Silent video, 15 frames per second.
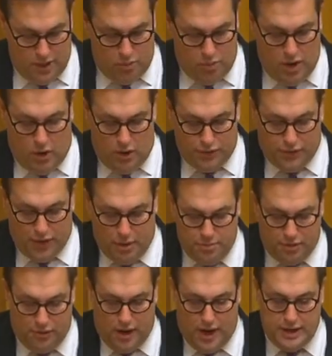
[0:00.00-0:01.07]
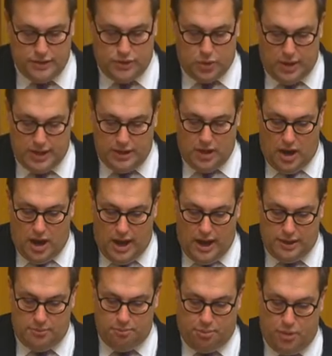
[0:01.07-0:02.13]
We also provided
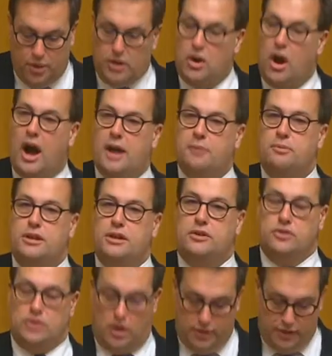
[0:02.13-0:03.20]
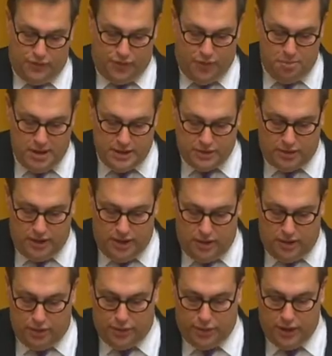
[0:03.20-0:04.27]
$29.9 million for mental
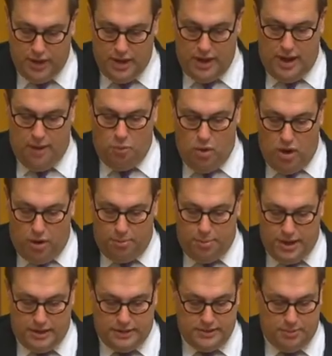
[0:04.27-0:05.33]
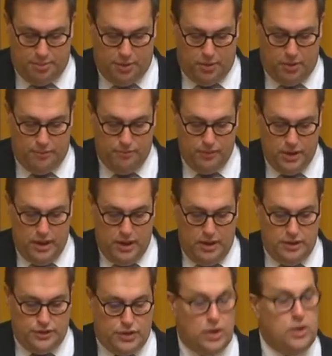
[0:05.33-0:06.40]
health and wellbeing support,
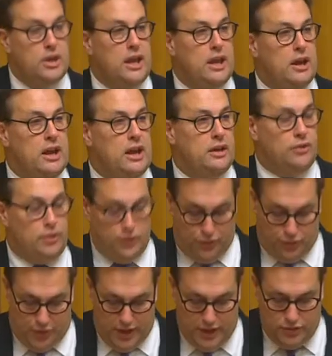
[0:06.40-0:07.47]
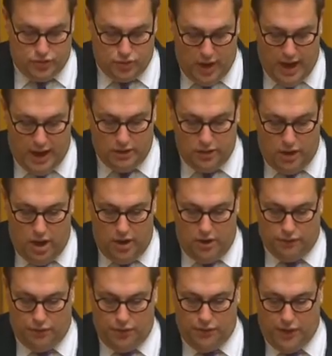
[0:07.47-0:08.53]
a two-year interest-free drought
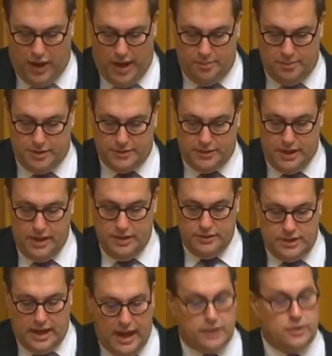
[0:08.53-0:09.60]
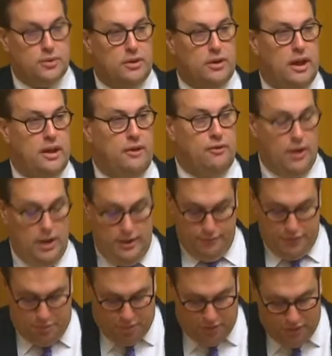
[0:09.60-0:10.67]
loan for farmers, tax relief,
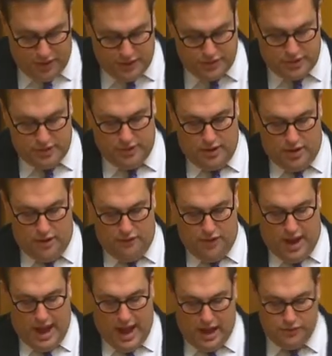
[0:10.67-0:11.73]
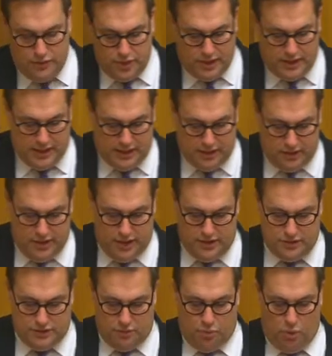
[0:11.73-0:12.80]
the provision of 100
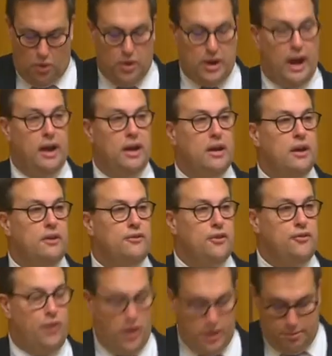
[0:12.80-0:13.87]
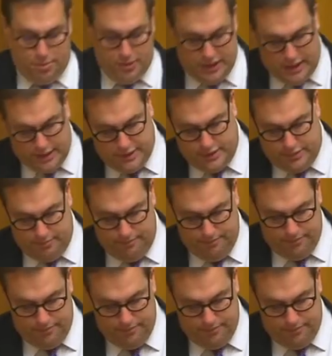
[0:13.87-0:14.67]
gigalitres of water for fodder production.